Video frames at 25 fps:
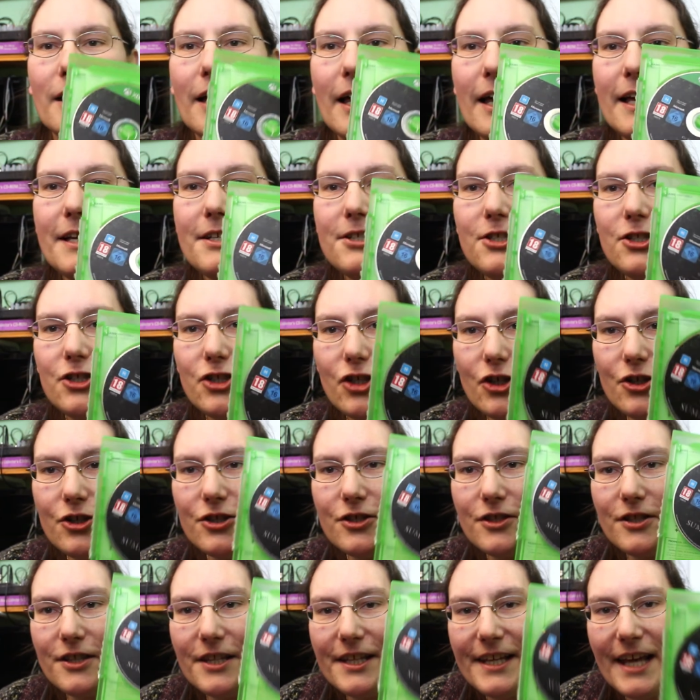is
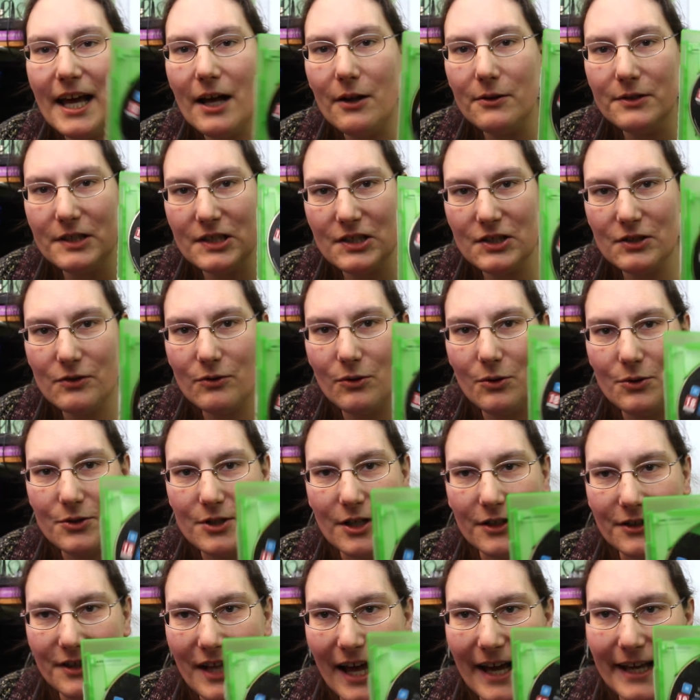just the Elder Scrolls
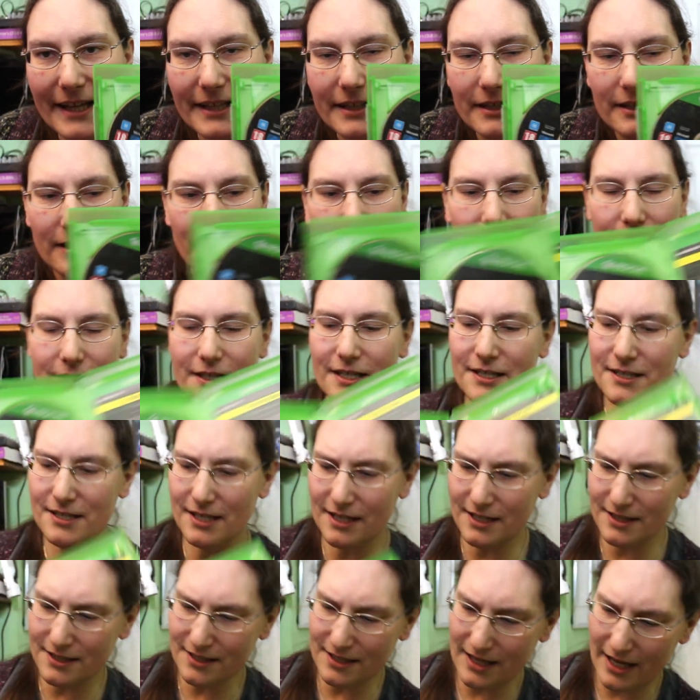Online. This
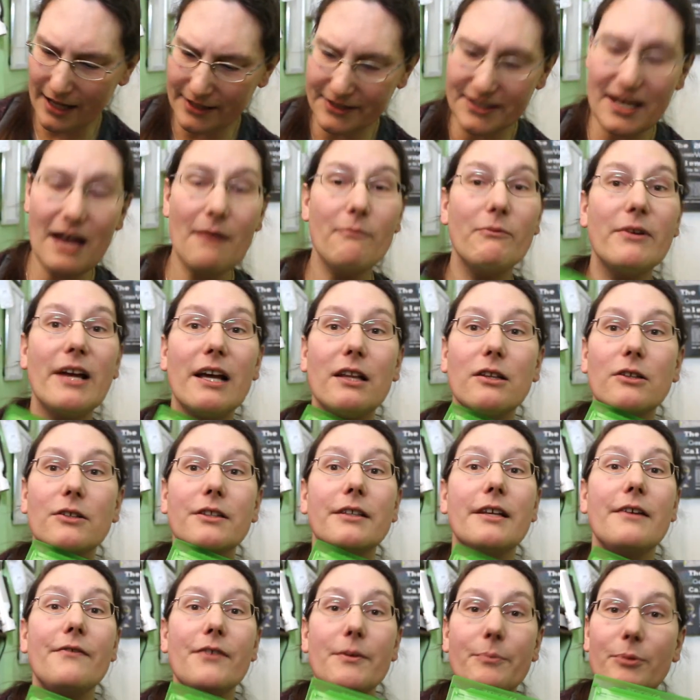is Tamriel
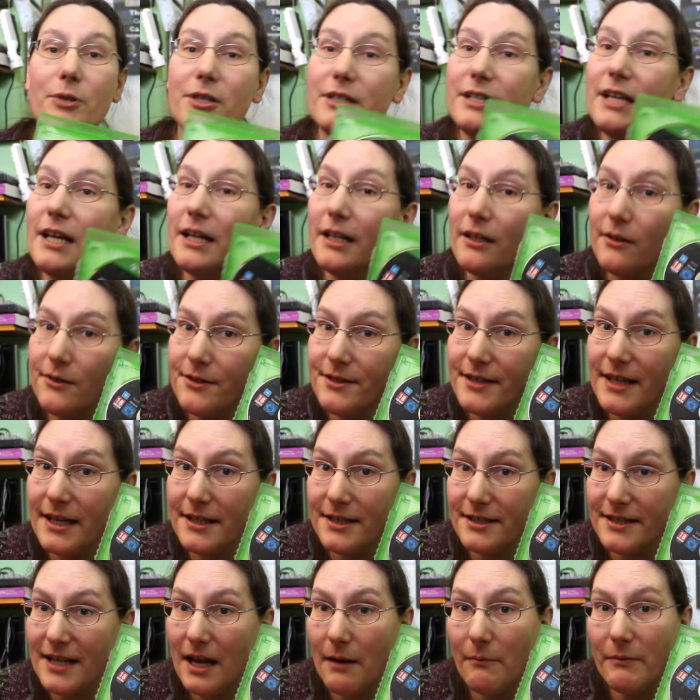Unlimited. If you put it in, it'll say
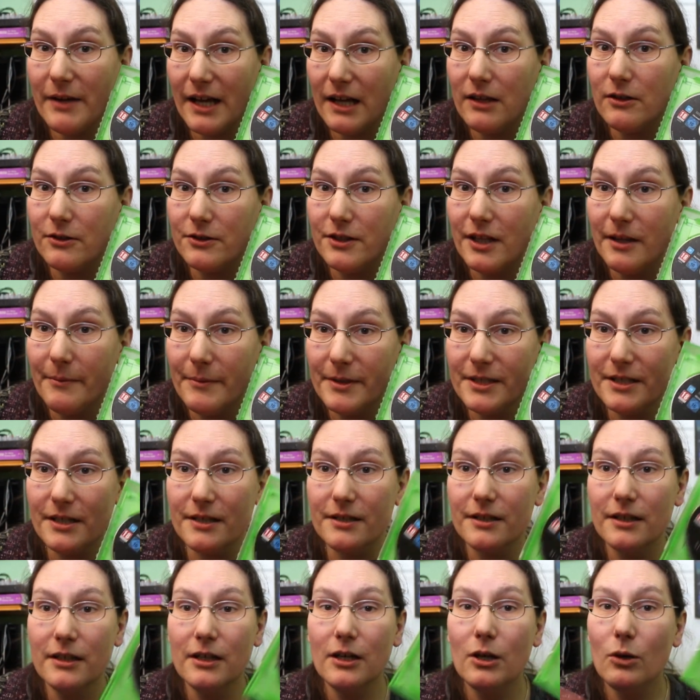it's Tamriel Unlimited,
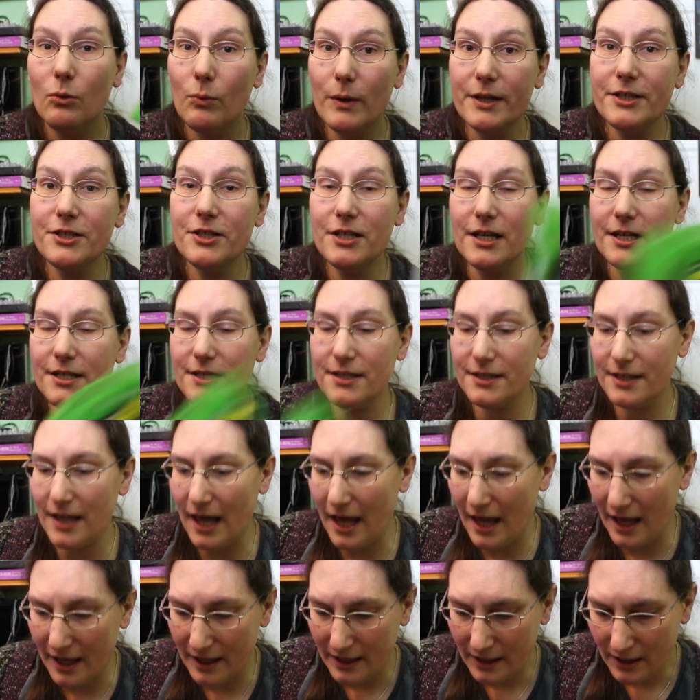which is
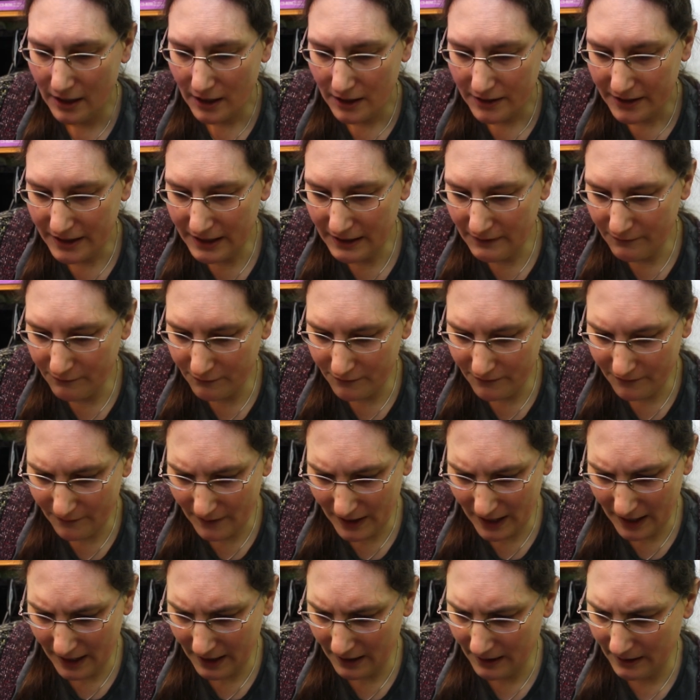the
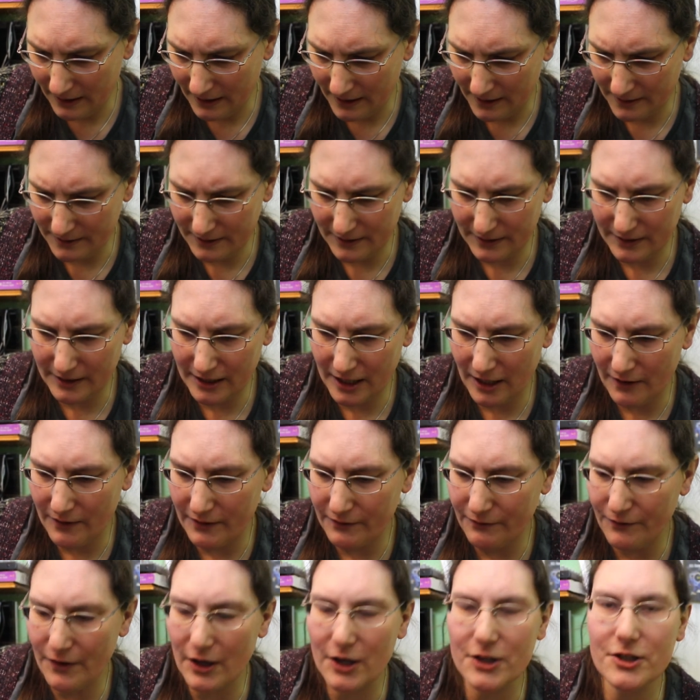current
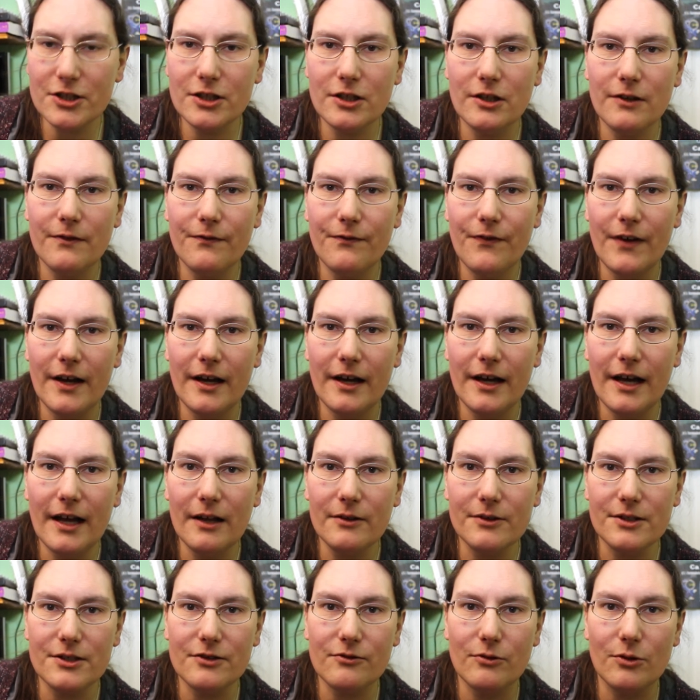version of
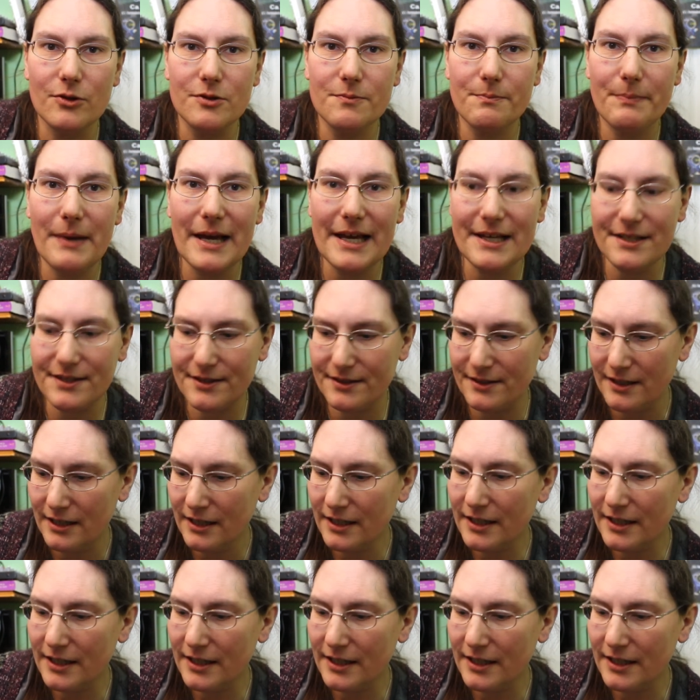Elder Scrolls base